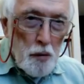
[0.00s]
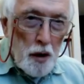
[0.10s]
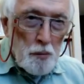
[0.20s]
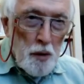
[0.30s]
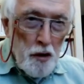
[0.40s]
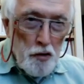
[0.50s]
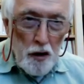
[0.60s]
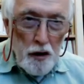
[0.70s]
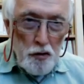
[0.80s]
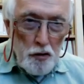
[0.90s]
But many
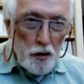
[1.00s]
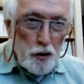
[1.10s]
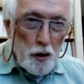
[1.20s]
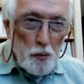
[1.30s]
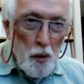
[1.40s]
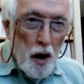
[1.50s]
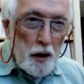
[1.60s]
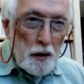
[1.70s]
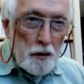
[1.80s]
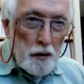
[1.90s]
sites, including
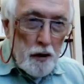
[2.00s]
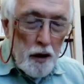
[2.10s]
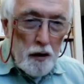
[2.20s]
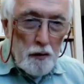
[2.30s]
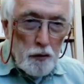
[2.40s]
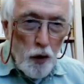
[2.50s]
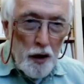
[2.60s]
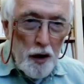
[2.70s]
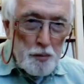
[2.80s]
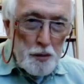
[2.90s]
mine, uh,
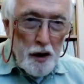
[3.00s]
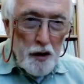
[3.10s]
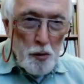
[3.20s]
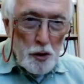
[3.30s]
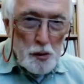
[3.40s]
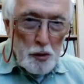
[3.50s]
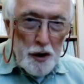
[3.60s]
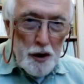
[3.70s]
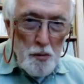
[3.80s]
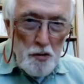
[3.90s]
run updates
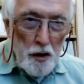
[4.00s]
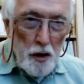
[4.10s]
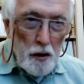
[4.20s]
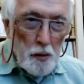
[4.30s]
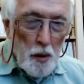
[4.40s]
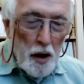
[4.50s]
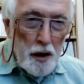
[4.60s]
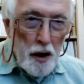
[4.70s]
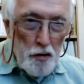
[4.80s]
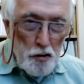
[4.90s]
multiple times a year. In my
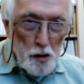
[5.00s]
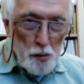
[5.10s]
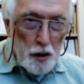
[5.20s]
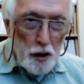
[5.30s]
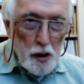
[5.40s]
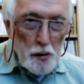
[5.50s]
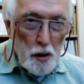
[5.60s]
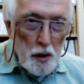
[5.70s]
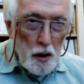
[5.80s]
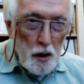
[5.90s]
case, typically a,
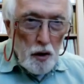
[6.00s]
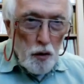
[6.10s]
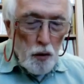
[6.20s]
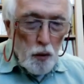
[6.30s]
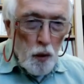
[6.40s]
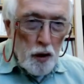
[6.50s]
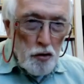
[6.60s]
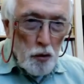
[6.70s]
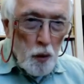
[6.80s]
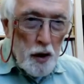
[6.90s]

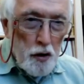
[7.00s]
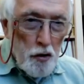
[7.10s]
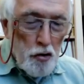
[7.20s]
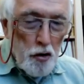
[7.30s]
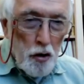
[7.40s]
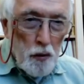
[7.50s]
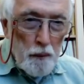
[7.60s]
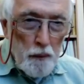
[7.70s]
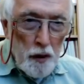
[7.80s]
once a week or so